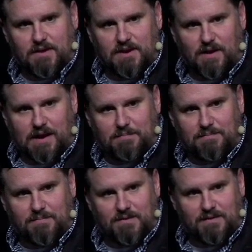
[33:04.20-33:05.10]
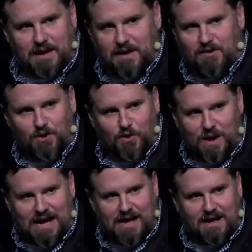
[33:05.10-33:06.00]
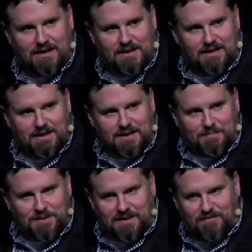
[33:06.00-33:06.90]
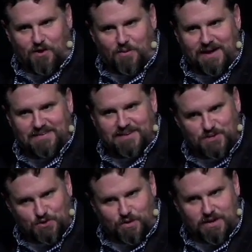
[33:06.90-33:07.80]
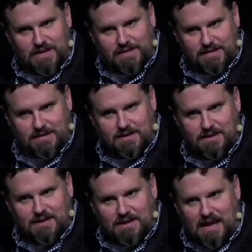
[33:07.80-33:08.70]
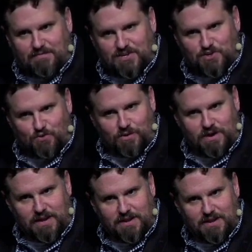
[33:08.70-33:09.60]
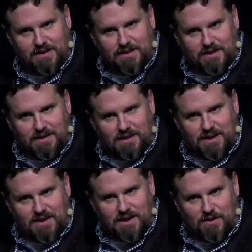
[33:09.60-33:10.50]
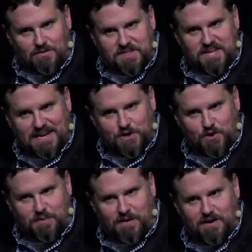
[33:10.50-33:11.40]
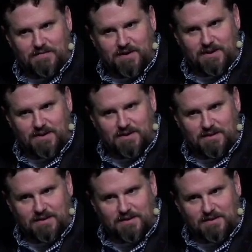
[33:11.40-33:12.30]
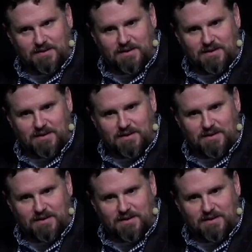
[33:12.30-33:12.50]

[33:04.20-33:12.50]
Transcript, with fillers: you know, I, I don't know why, but I've always enjoyed it. I've enjoyed, you know, the technical part of it. The